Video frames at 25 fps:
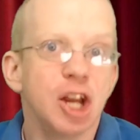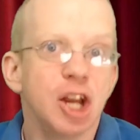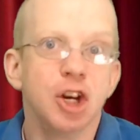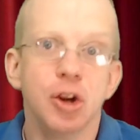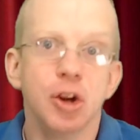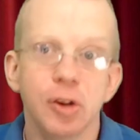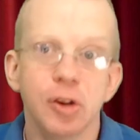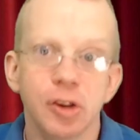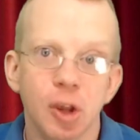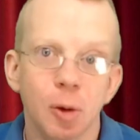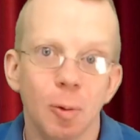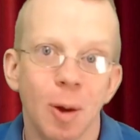
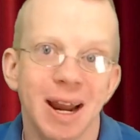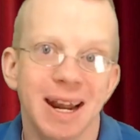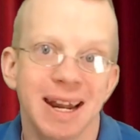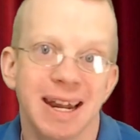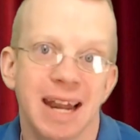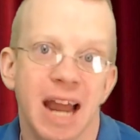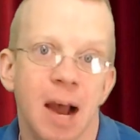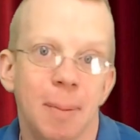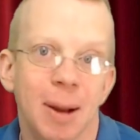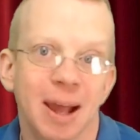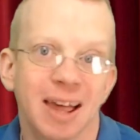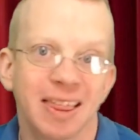do so right
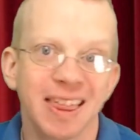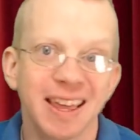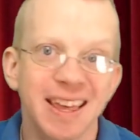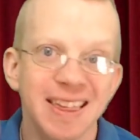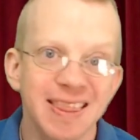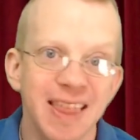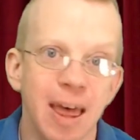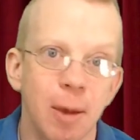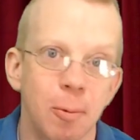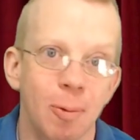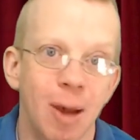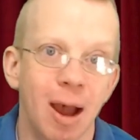now by
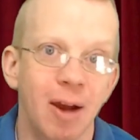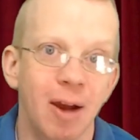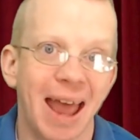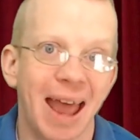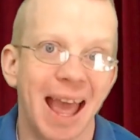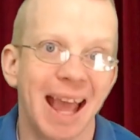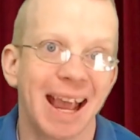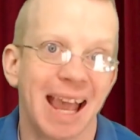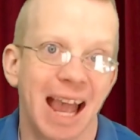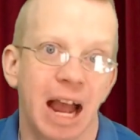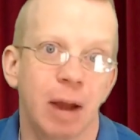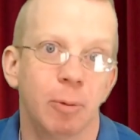clicking that round
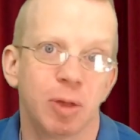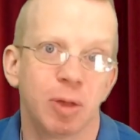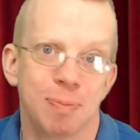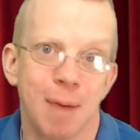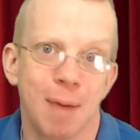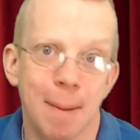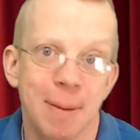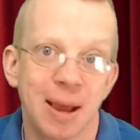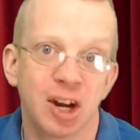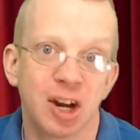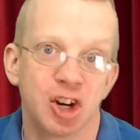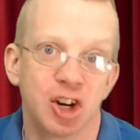icon with
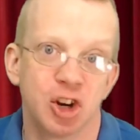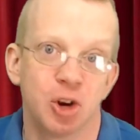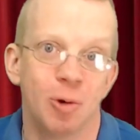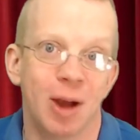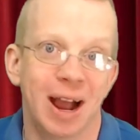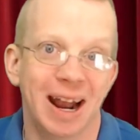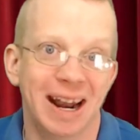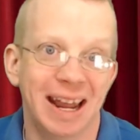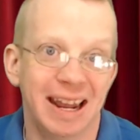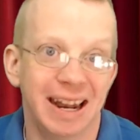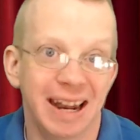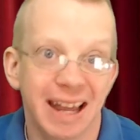my picture
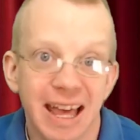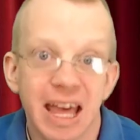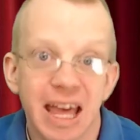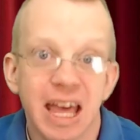on it.